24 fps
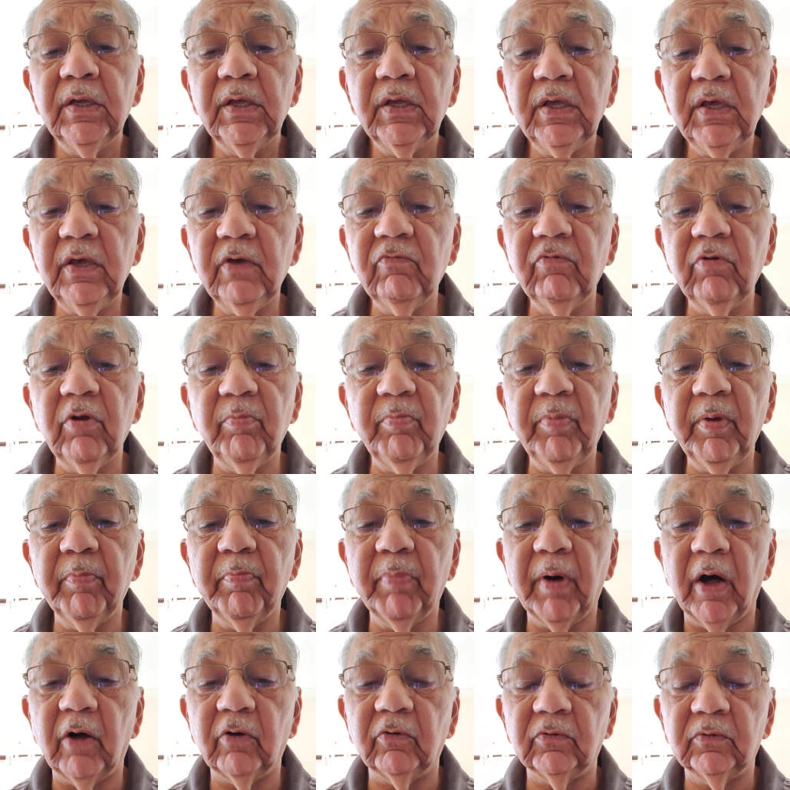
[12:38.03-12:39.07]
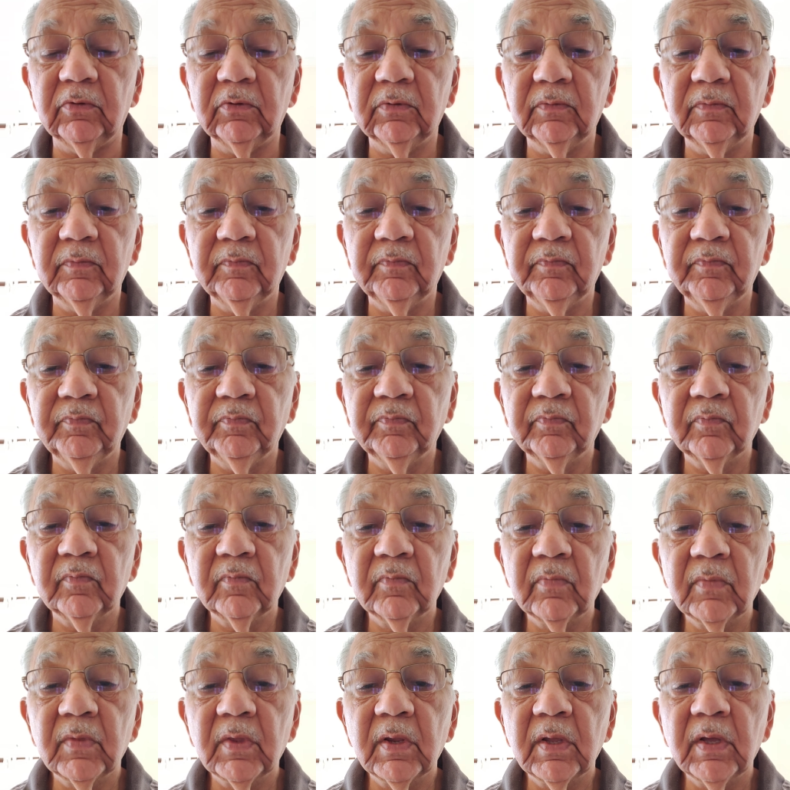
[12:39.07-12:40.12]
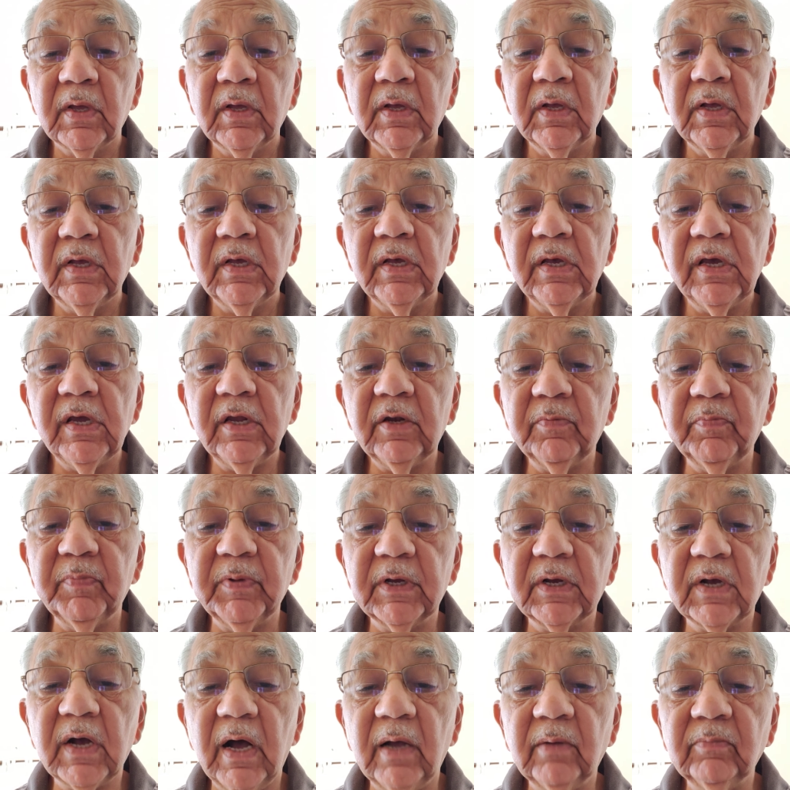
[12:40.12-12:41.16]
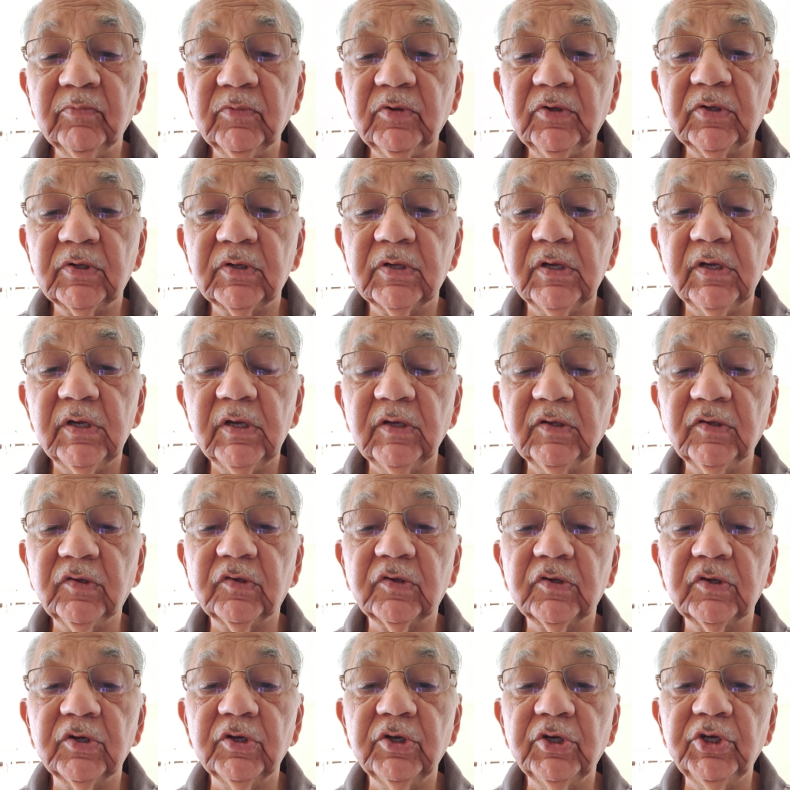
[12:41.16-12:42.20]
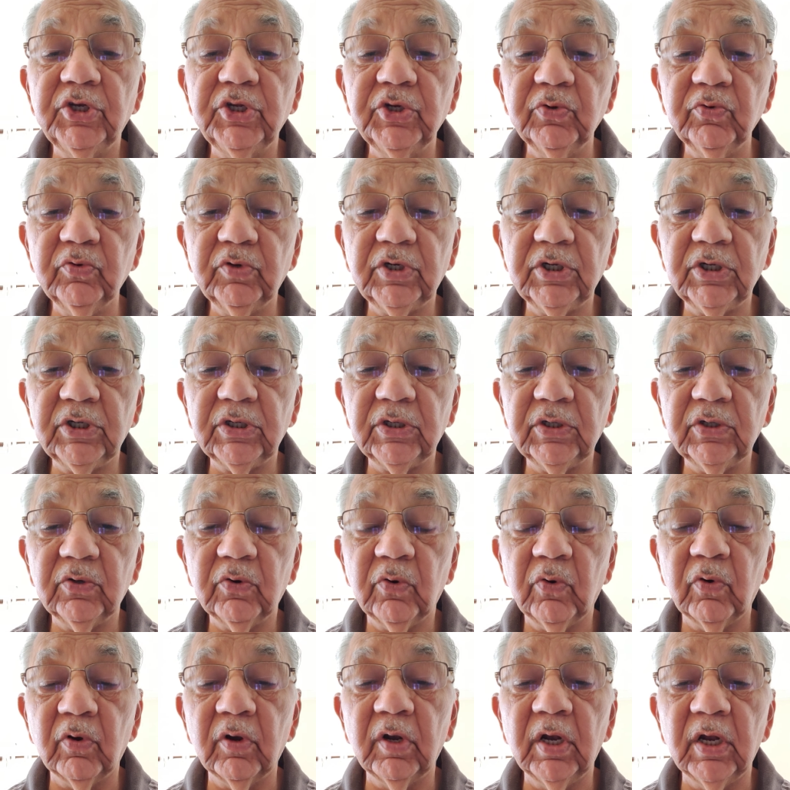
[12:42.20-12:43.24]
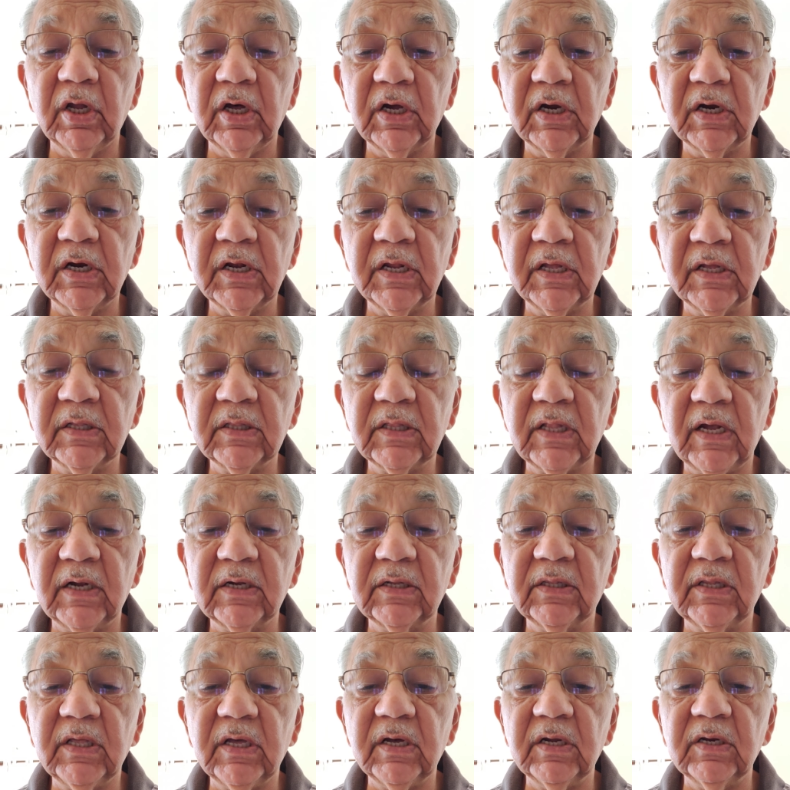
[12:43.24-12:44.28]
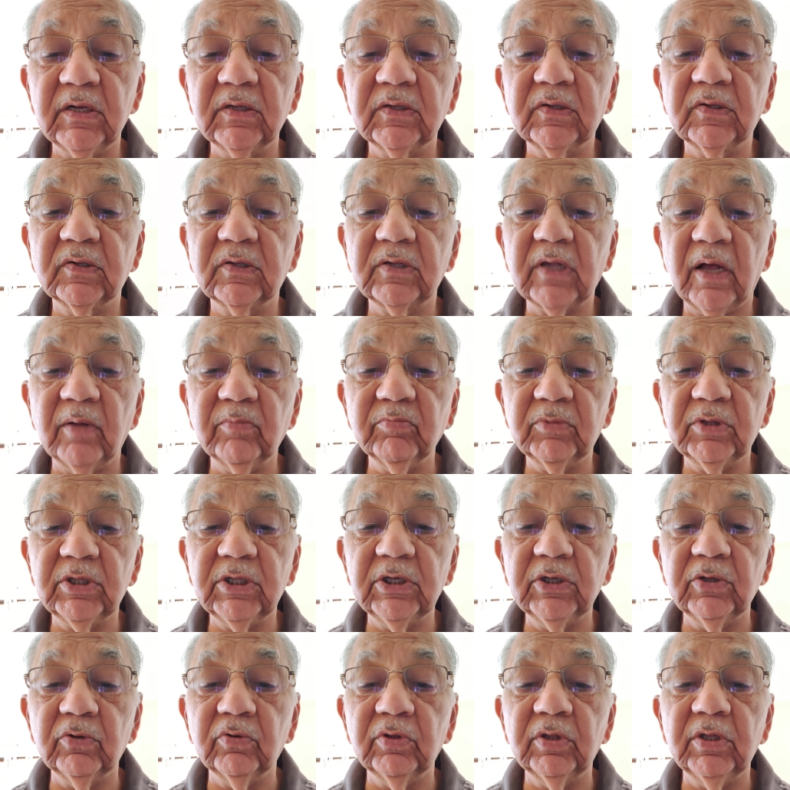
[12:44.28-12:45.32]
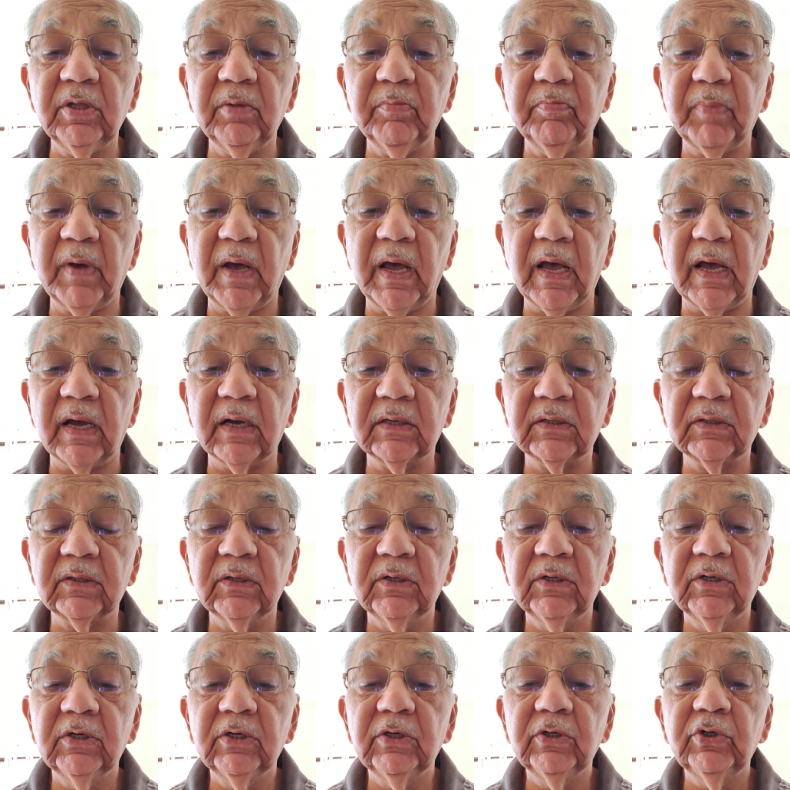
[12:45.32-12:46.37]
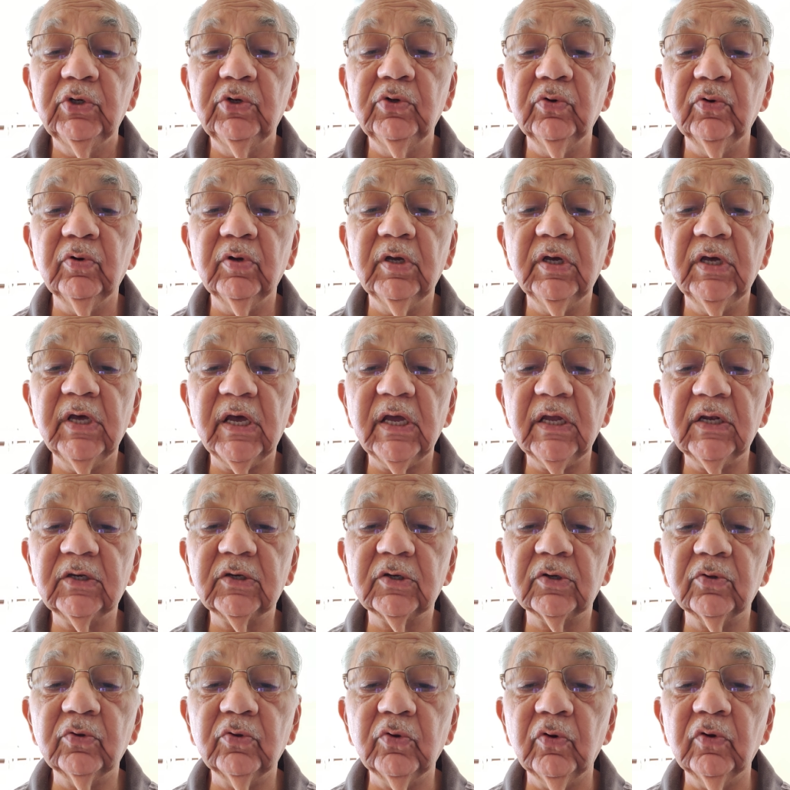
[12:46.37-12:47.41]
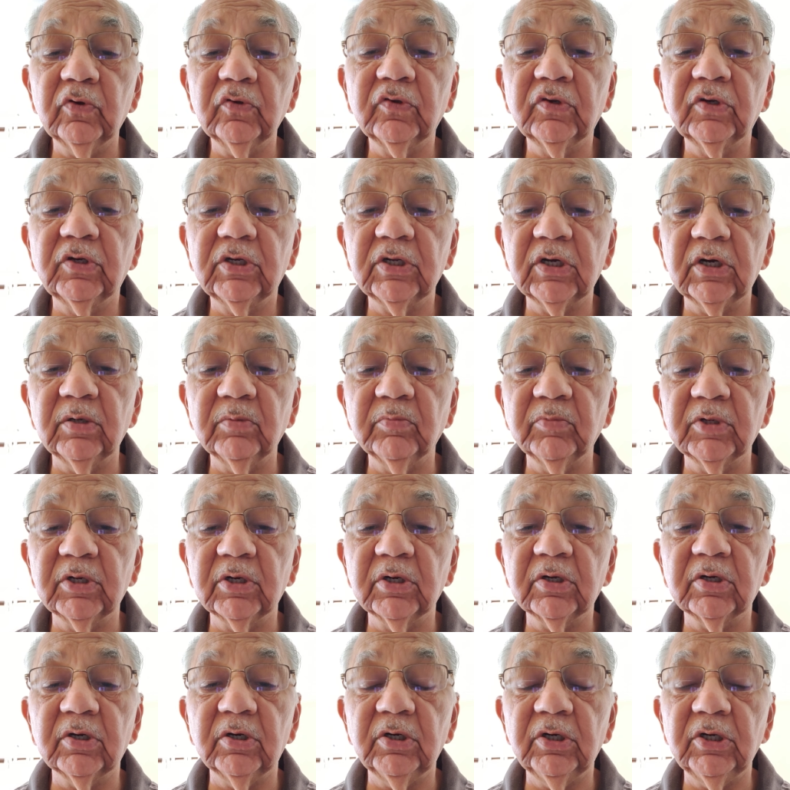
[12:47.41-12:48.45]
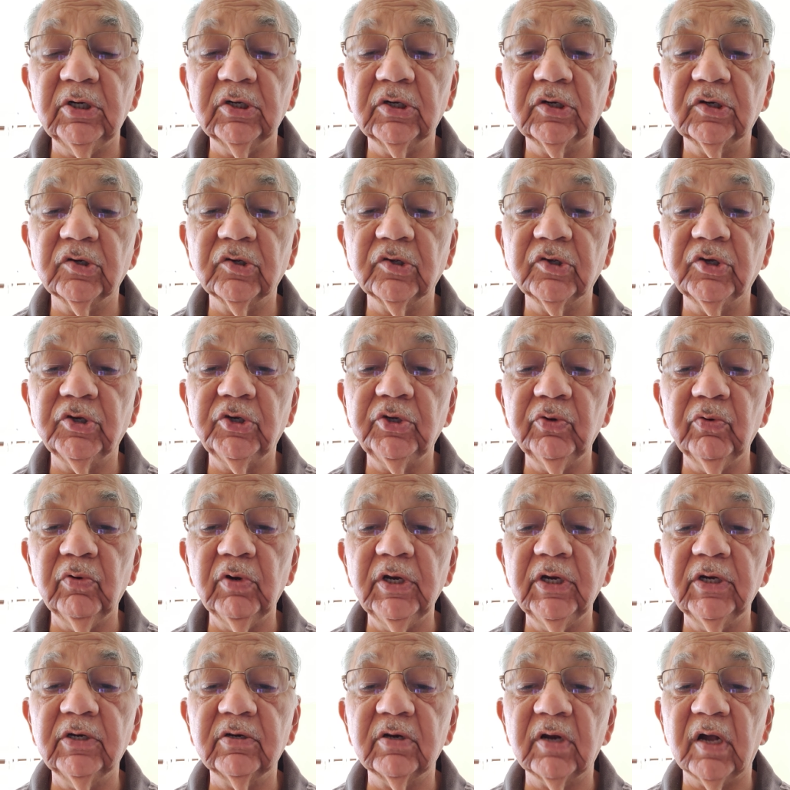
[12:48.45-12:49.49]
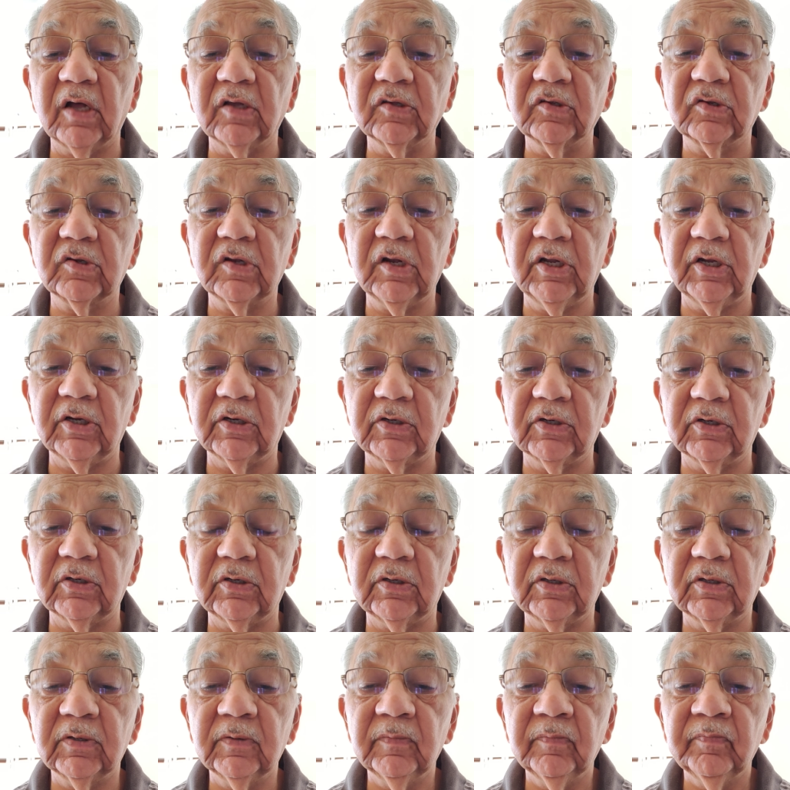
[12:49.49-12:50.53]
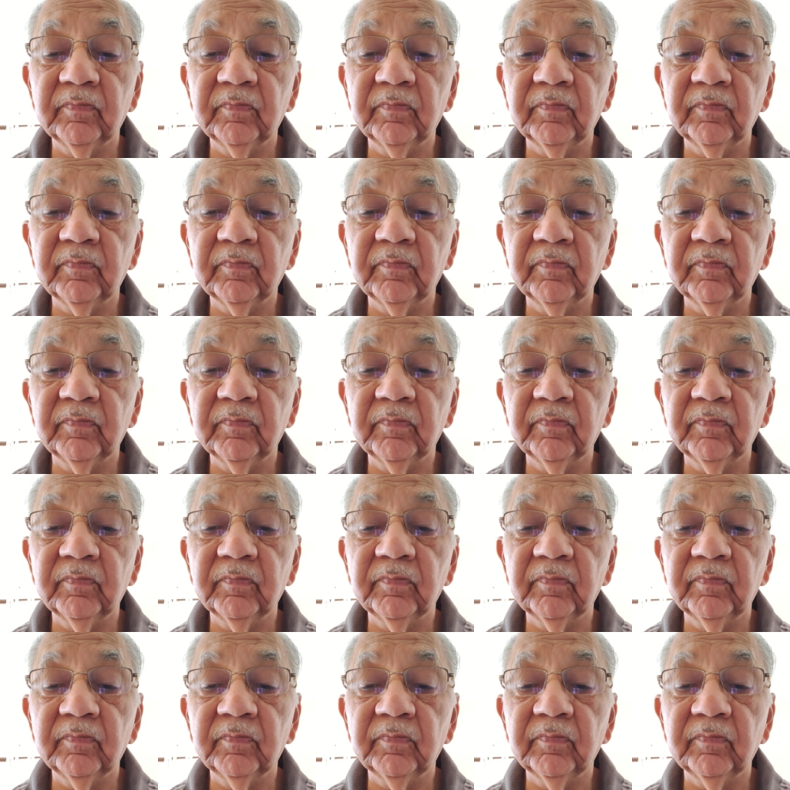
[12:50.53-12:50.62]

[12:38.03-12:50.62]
he will be bound. It becomes his duty on learning that there is something on the back to get those terms and conditions duly translated